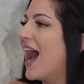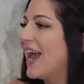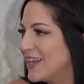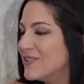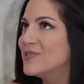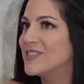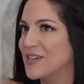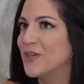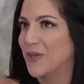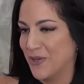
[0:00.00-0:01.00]
I could
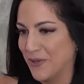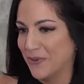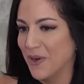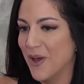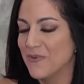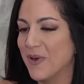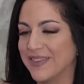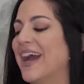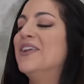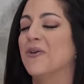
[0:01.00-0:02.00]
see you with,
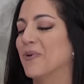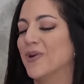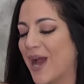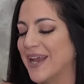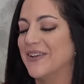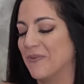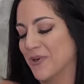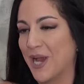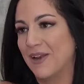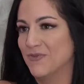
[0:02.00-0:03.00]
I know
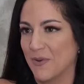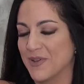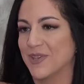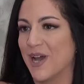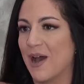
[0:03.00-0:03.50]
we're kind of jumping the